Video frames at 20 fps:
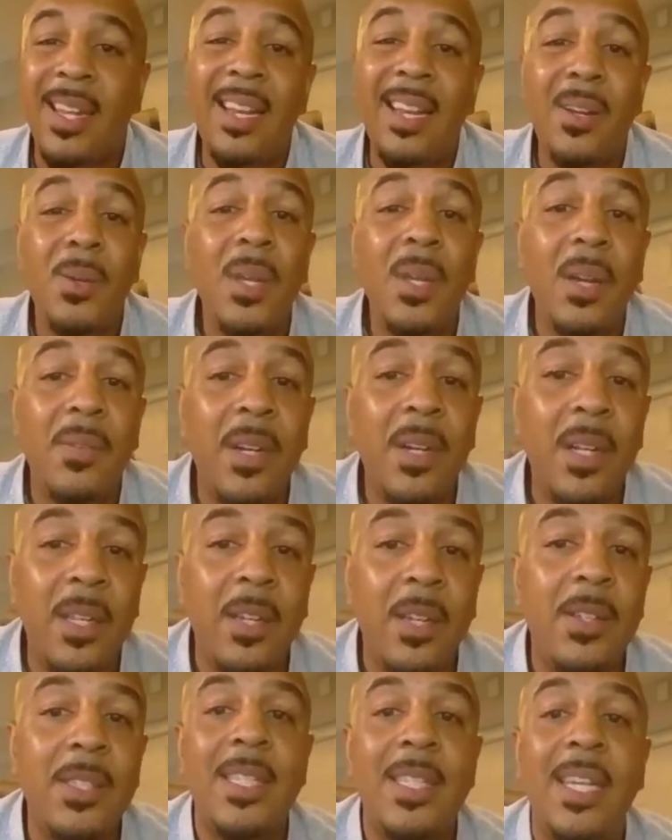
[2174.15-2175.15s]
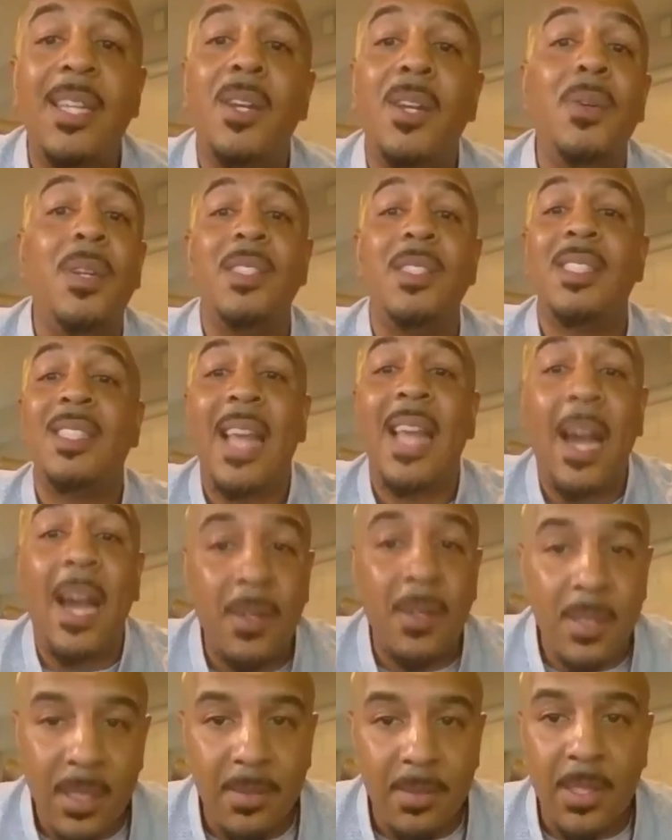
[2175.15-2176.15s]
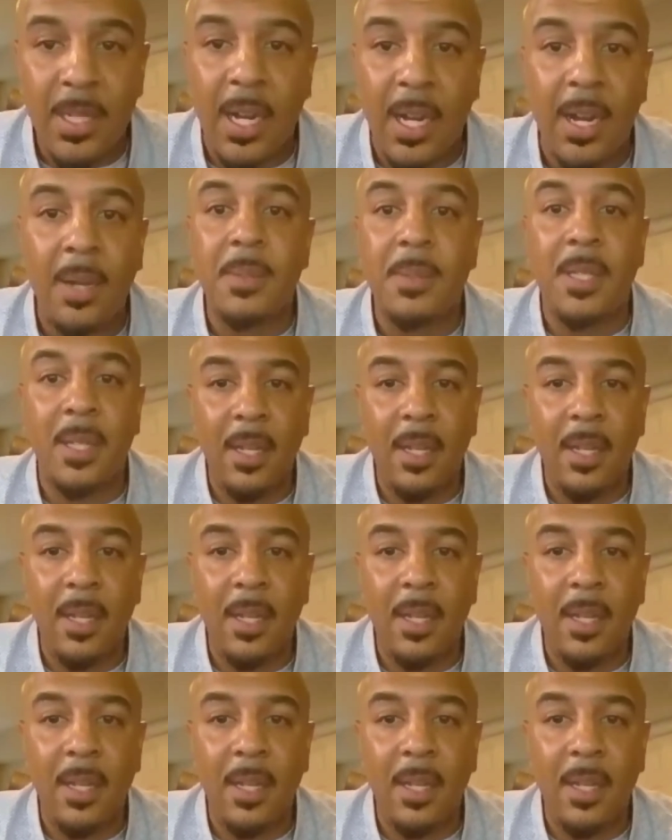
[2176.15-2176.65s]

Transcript: They know you have a clearance. They know there's thousands of jobs